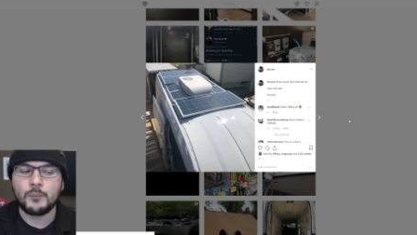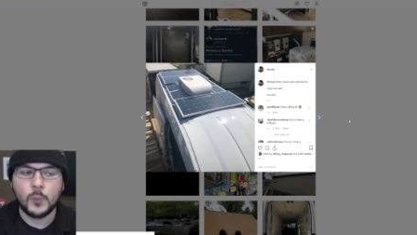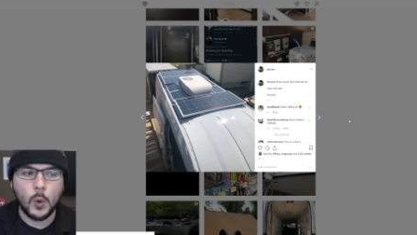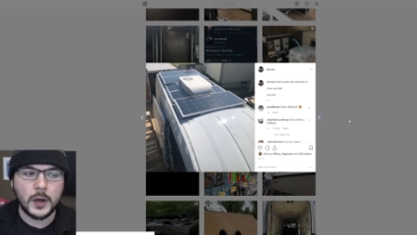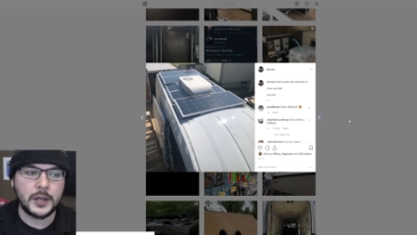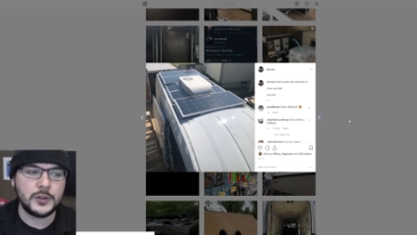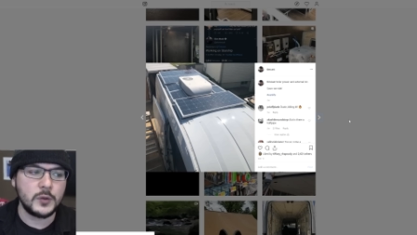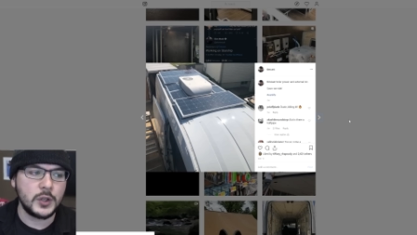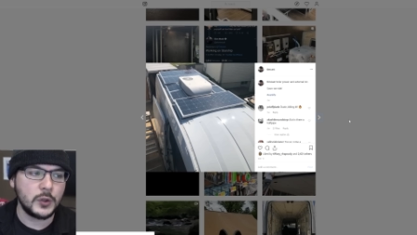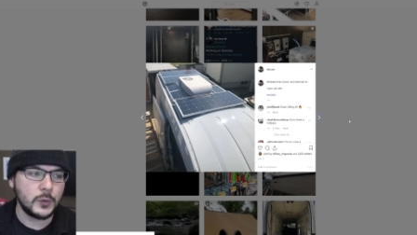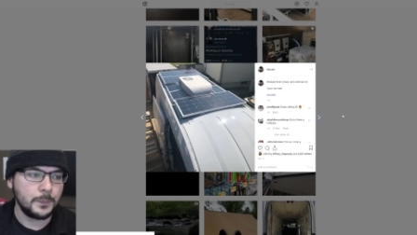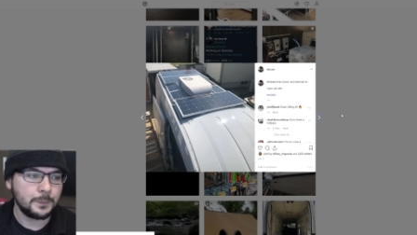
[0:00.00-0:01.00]
What can you
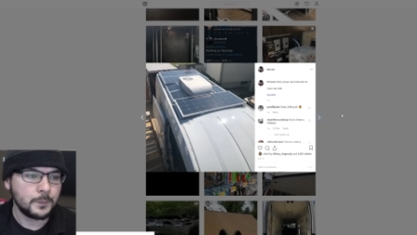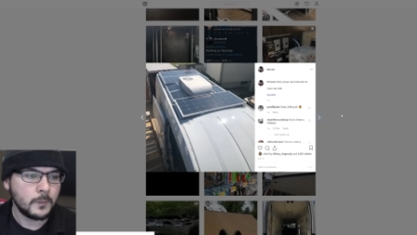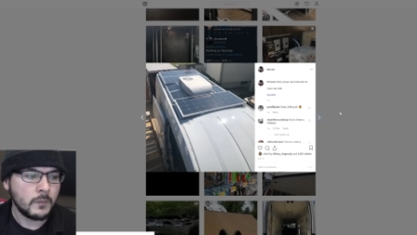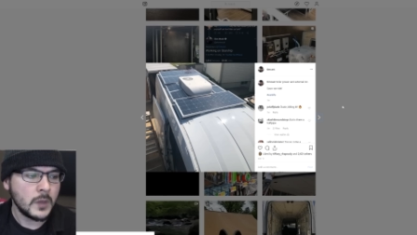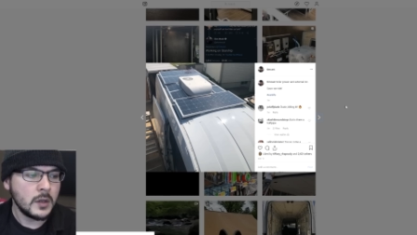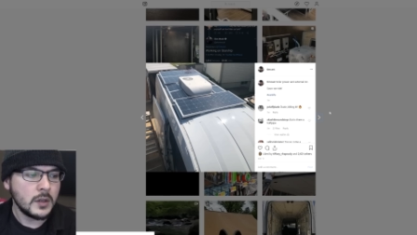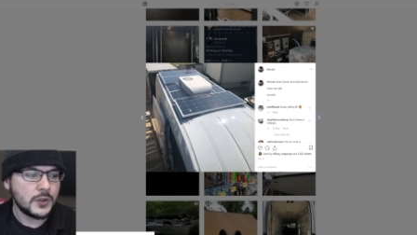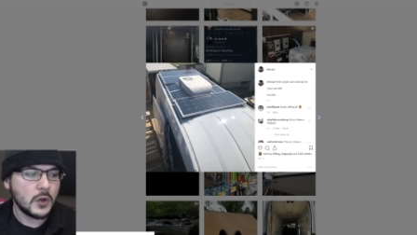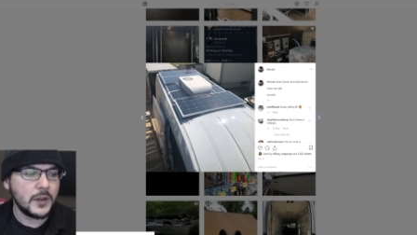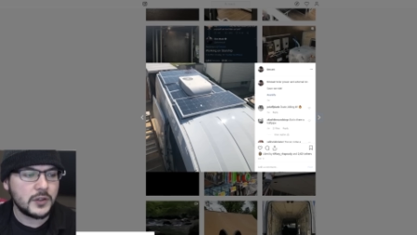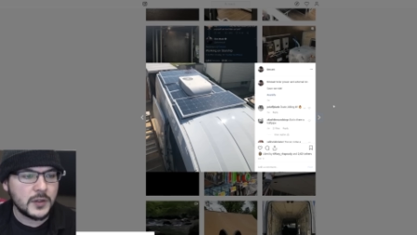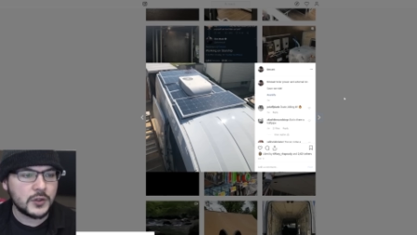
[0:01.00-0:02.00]
do? So
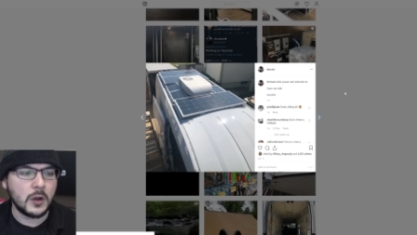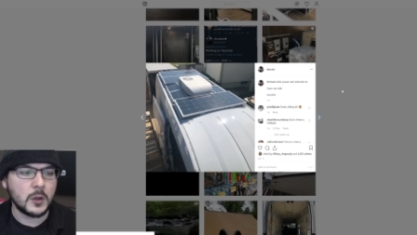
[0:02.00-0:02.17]
these are the solar